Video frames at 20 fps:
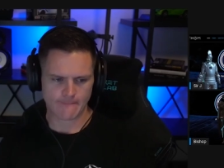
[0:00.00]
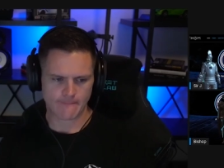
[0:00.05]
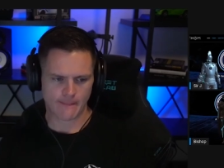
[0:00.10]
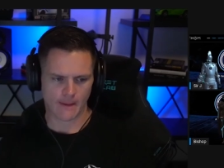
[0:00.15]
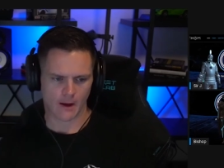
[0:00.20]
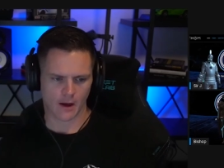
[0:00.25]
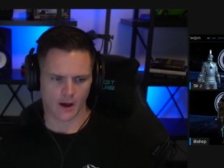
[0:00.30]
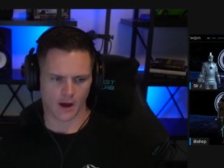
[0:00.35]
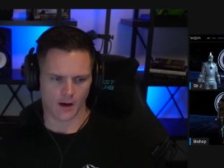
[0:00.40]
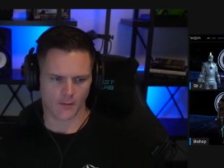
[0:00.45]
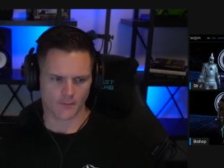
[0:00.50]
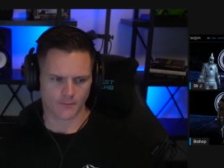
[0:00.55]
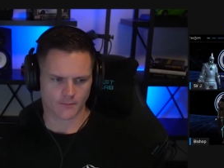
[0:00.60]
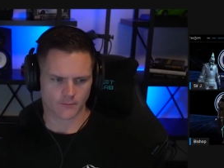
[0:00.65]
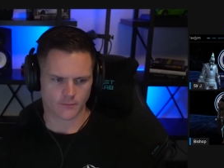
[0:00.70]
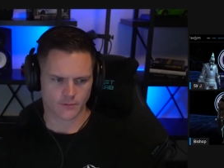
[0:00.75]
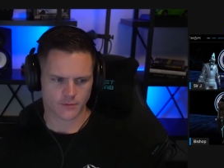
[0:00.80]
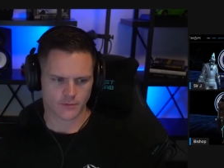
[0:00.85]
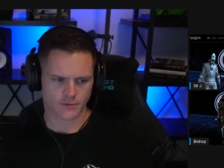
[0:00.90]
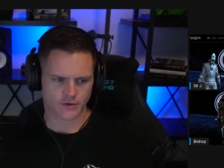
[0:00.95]
Um,
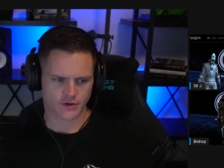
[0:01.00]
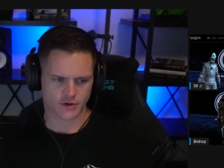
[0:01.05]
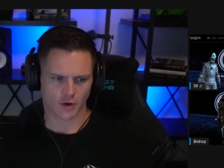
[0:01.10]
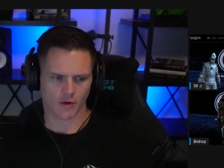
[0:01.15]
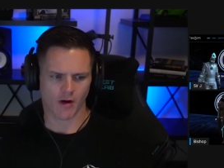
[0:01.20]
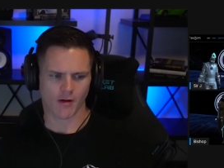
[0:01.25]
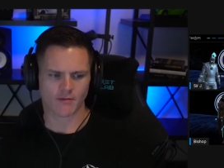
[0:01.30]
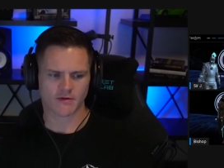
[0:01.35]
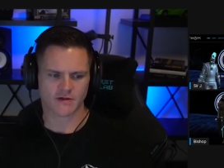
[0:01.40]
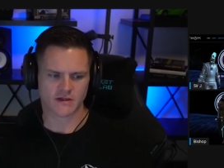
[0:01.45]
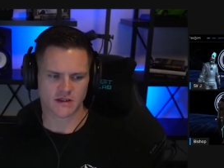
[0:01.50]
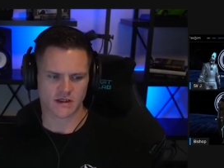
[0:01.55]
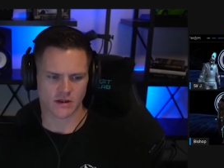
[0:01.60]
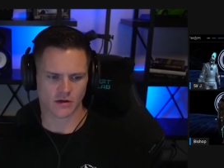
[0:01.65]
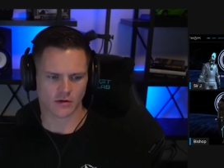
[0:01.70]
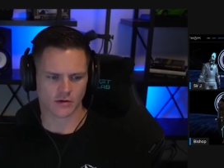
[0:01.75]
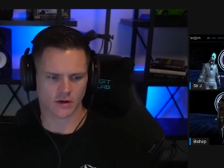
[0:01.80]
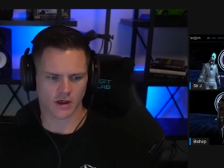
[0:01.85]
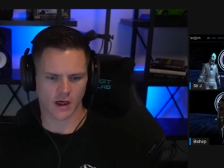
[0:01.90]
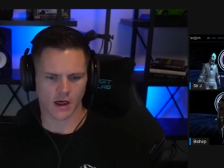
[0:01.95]
so I'm
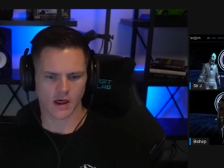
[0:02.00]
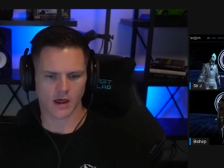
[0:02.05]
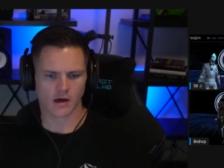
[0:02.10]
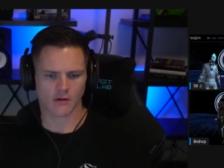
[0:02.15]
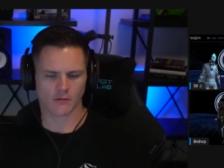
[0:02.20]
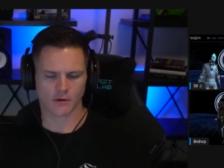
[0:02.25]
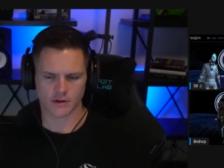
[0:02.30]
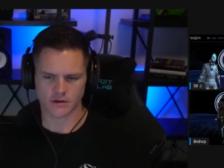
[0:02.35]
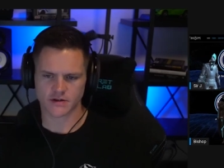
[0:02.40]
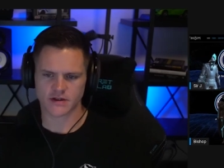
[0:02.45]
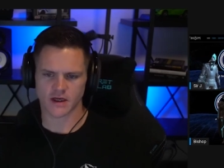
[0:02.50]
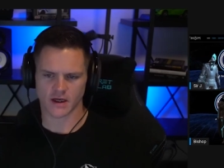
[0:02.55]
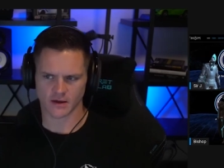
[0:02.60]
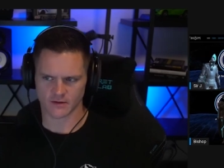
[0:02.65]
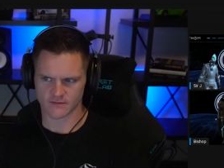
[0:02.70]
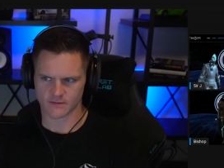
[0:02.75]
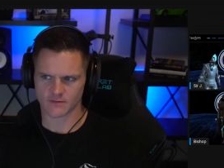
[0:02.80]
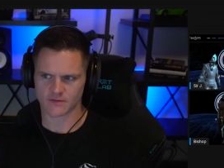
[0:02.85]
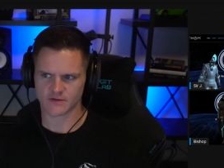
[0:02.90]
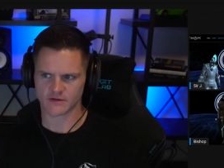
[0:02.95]
still getting what you're saying
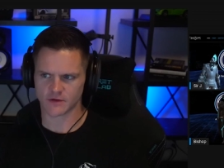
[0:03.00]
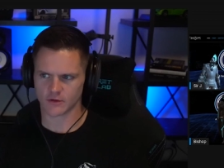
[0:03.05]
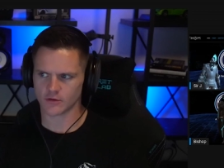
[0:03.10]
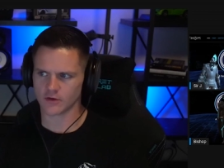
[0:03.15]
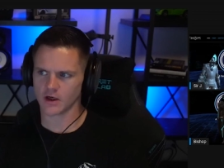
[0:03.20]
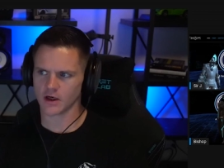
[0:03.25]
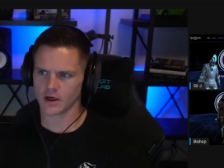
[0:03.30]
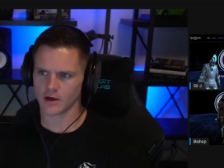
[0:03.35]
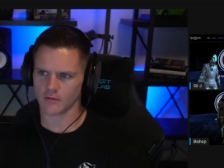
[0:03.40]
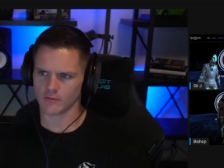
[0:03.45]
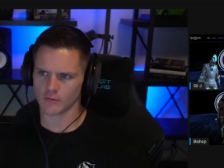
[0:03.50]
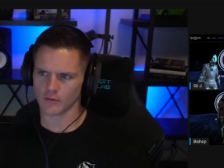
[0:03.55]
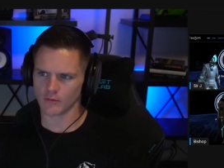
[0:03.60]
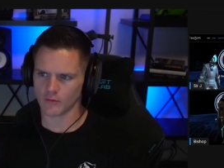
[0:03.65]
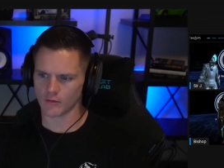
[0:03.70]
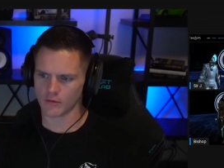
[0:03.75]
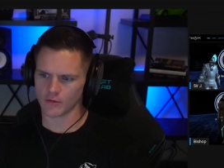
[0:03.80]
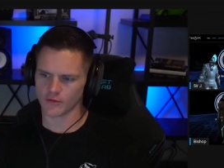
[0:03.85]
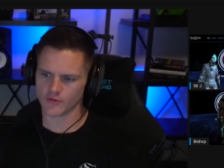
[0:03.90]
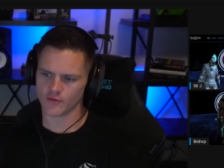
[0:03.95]
is I'm still getting
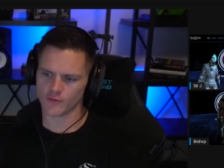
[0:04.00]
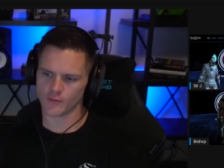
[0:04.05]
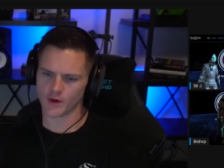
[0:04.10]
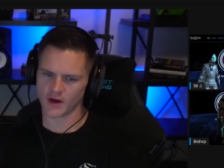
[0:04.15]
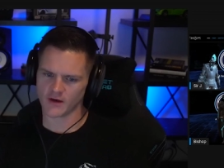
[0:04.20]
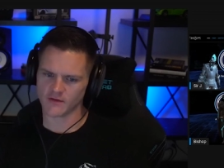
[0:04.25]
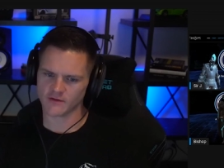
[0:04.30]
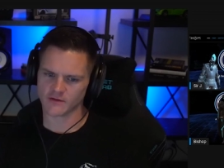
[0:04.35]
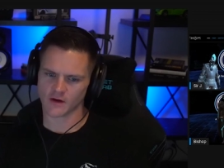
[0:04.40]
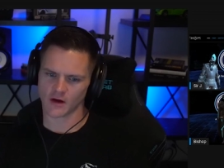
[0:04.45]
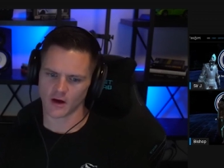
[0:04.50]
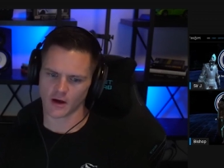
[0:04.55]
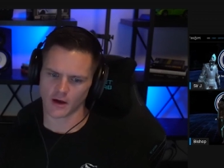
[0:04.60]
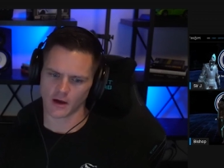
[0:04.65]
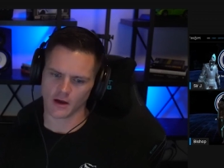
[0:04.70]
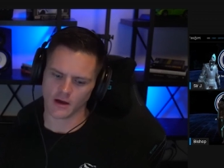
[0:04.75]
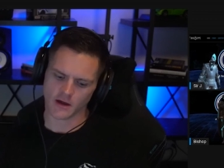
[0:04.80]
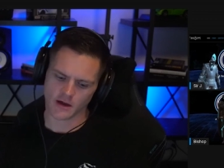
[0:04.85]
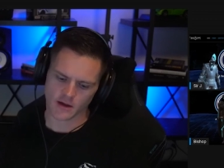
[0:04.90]
rewards based on